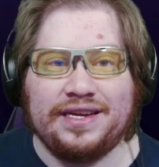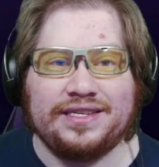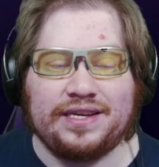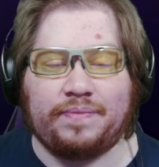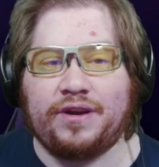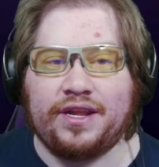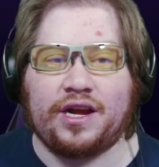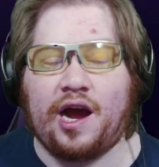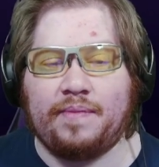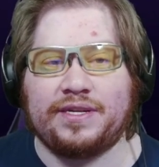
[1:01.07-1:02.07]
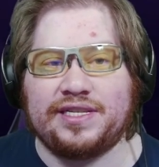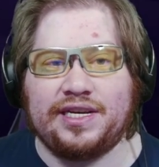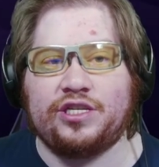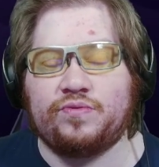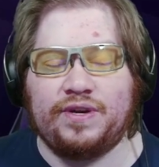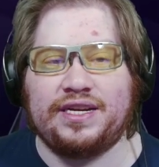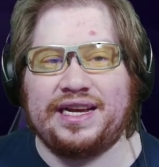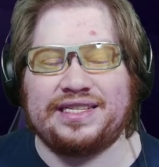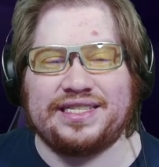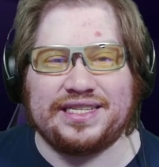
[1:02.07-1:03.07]
someone in the comments each week
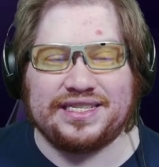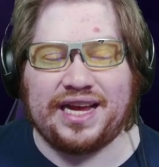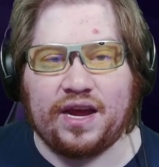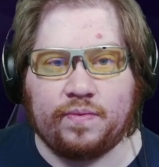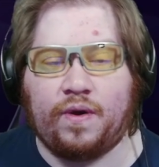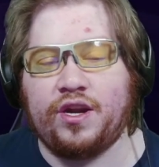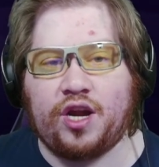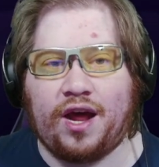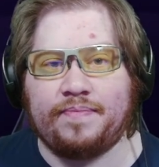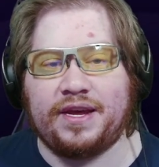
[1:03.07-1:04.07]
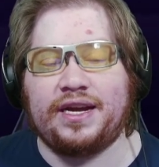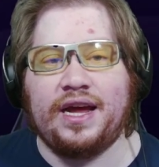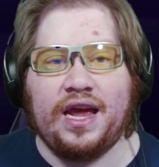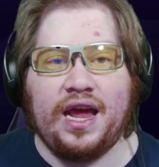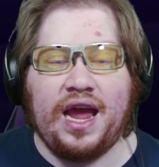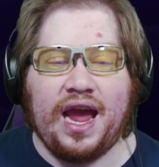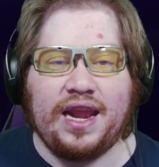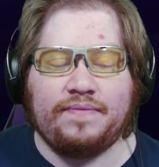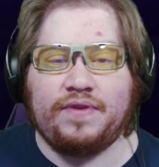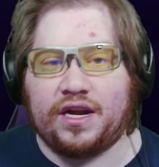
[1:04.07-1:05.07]
gets to decide one topic. And
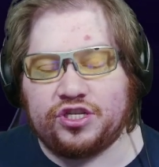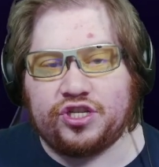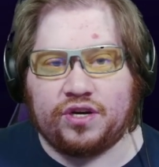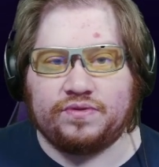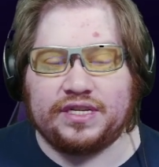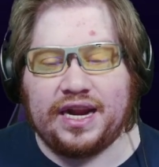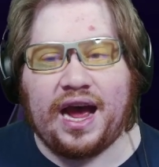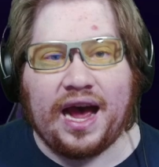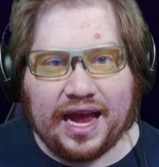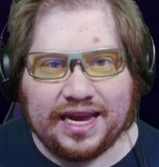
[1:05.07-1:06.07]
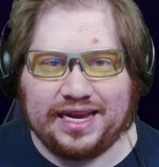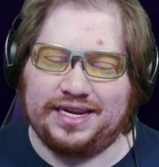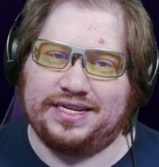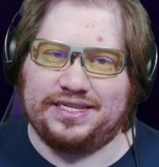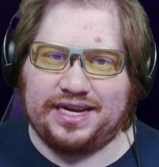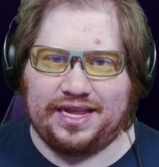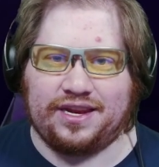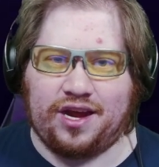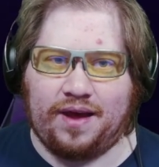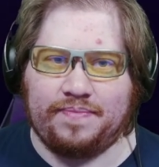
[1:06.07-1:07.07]
if none's chosen, I get to decide the
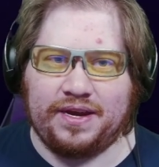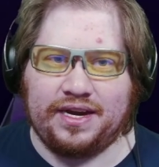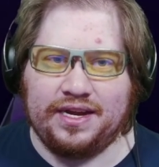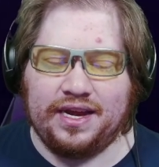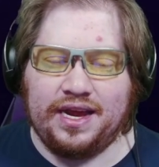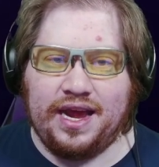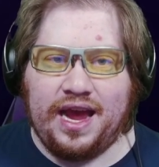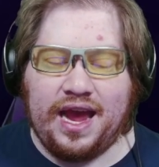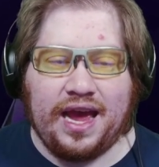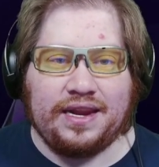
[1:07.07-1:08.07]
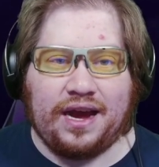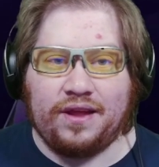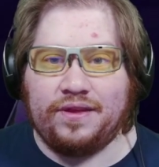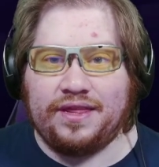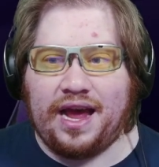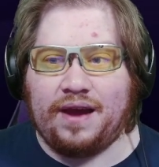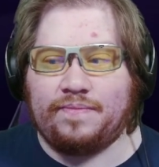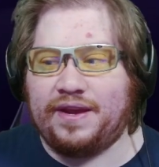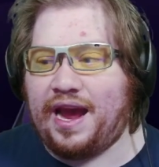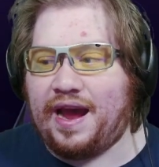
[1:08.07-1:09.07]
topic. And other than that,
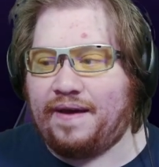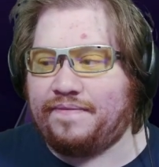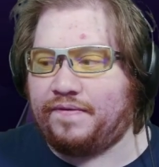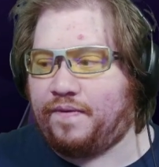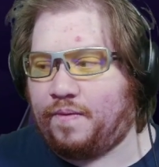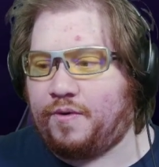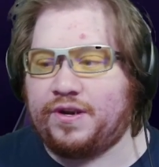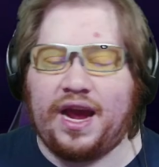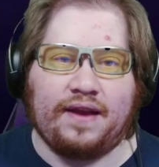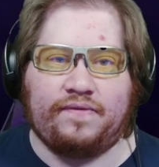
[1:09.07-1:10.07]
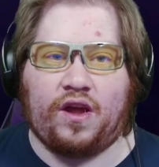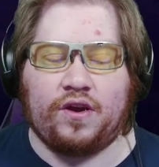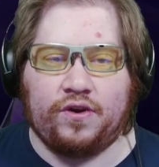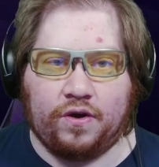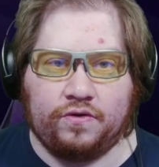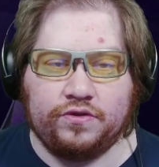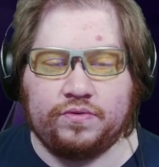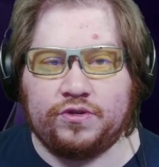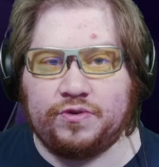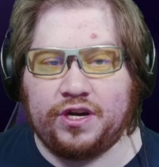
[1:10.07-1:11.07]
we have the former tag vlog goals,
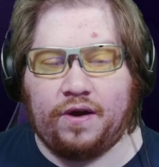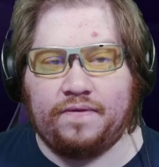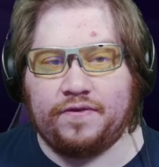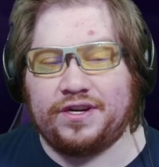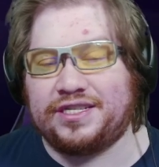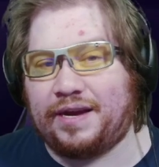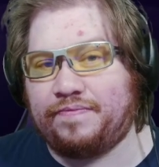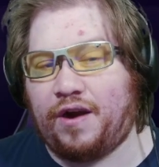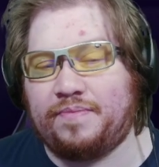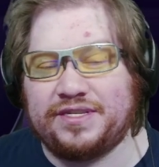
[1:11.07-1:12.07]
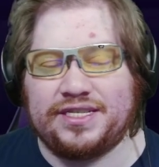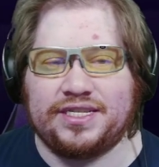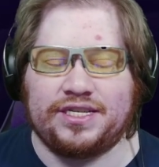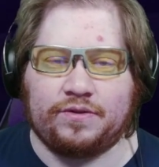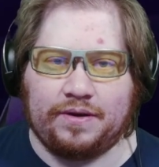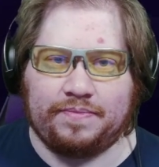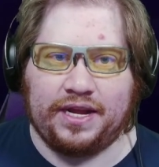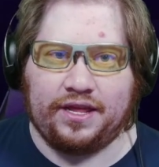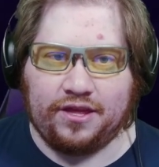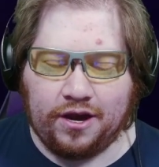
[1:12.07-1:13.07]
which we go over because I promised to still
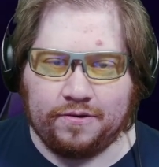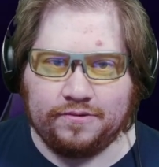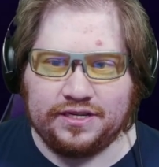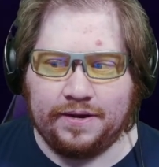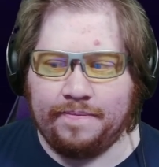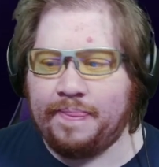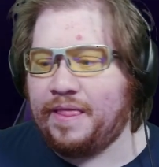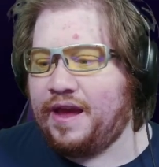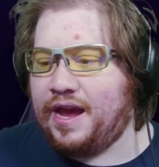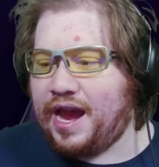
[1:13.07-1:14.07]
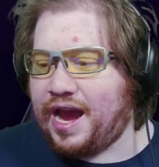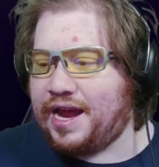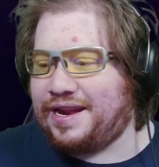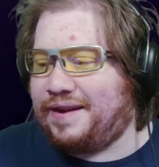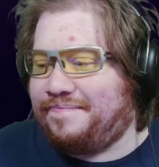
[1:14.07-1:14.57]
complete those. And